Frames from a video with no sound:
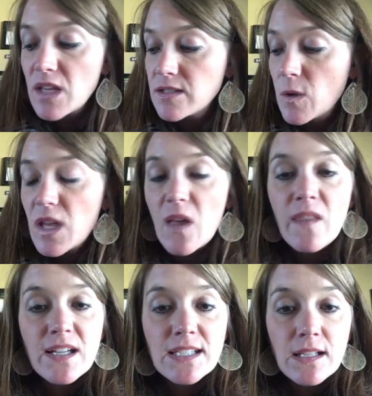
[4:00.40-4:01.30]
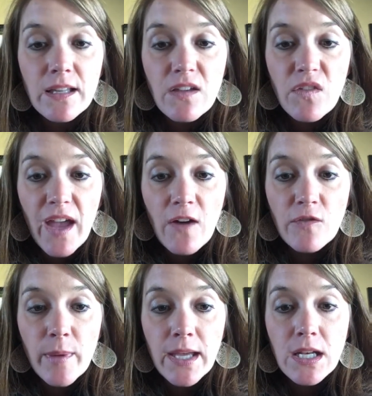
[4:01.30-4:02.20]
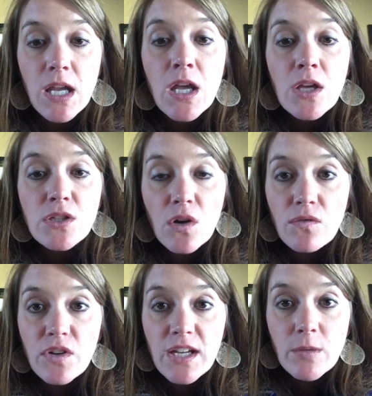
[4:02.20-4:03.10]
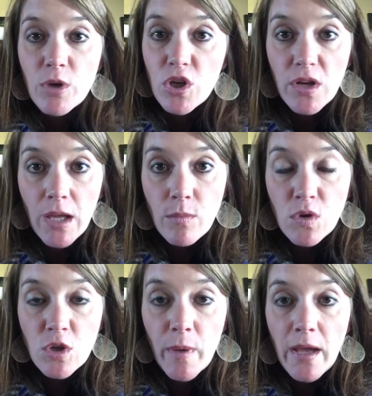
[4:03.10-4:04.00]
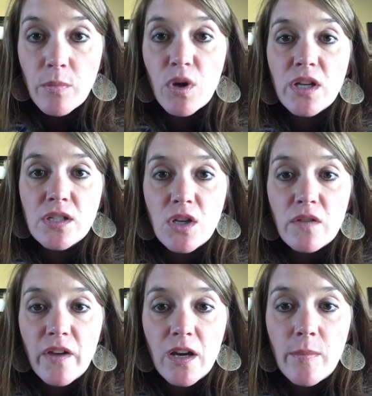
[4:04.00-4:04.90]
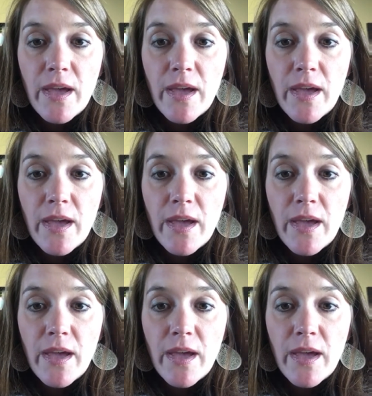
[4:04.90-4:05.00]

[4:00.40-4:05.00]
So again, that's the Leafy alphabet. Don't forget to put your name on your paper and do your very